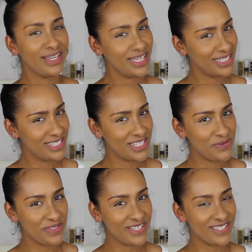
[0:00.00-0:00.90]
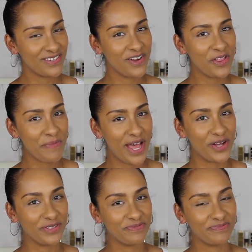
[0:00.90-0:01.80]
and let's see what these are all
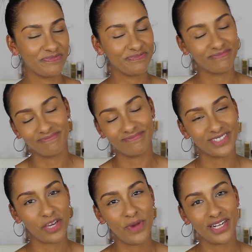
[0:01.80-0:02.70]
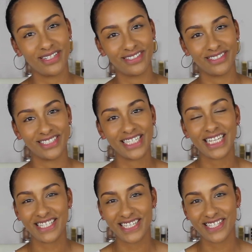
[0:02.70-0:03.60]
about. Come on,
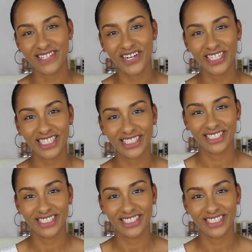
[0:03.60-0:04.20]
let's get started.